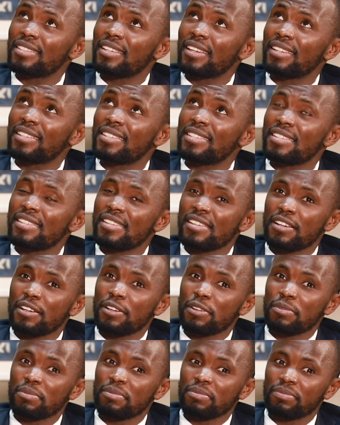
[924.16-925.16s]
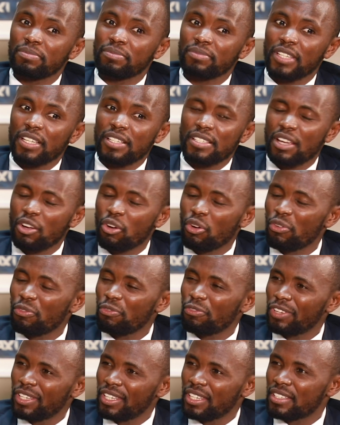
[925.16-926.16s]
It's a
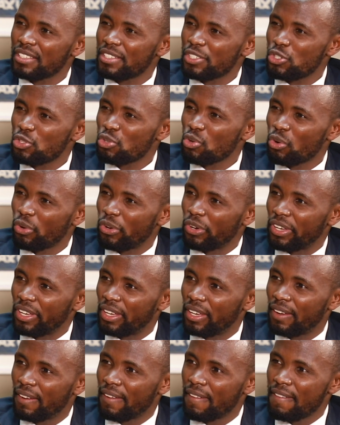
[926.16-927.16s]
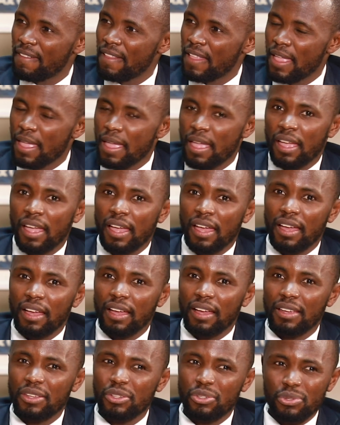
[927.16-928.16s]
convenient story.
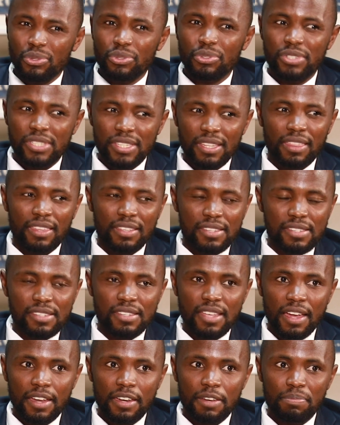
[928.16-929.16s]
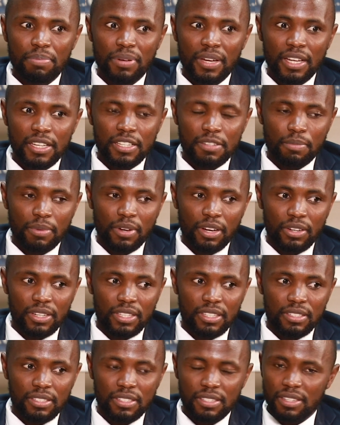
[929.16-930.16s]
You see, the sad part
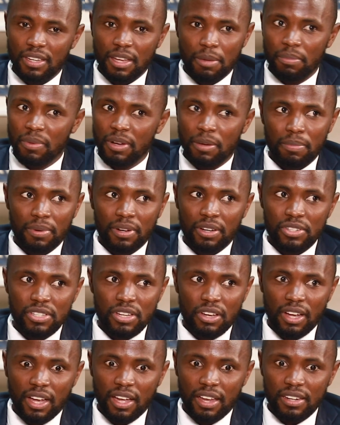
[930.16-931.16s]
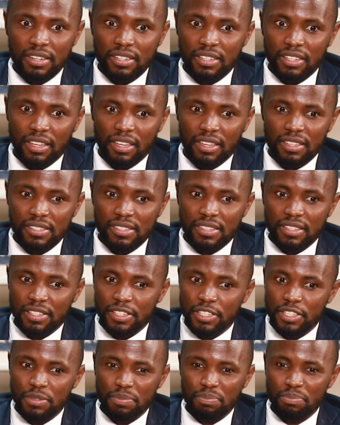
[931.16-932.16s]
about our country is
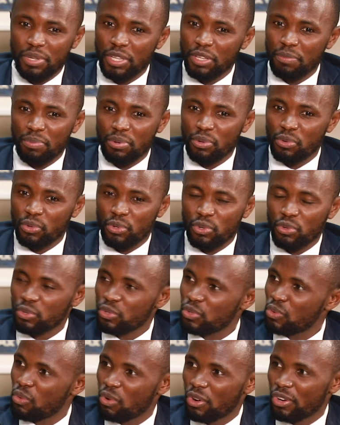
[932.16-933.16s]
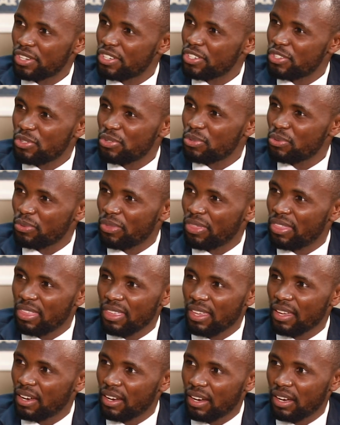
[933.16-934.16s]
that people don't want to
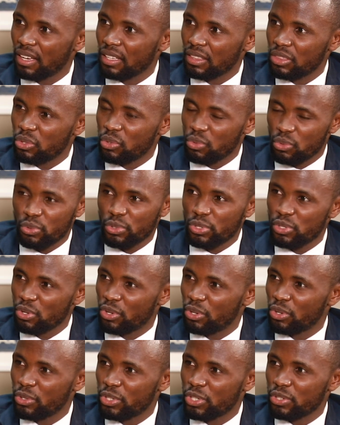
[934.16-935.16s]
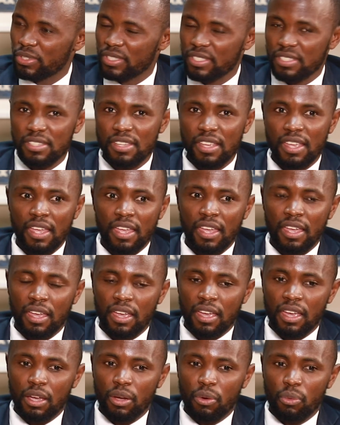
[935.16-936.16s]
think through solutions.
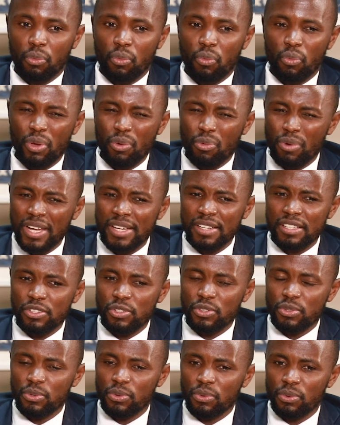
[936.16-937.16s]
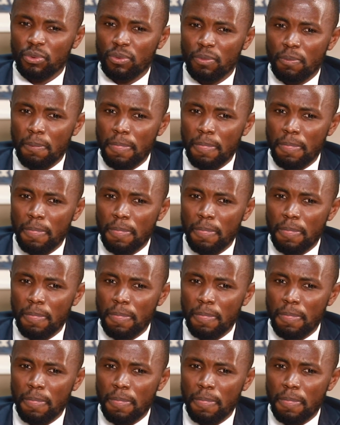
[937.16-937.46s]
We want to,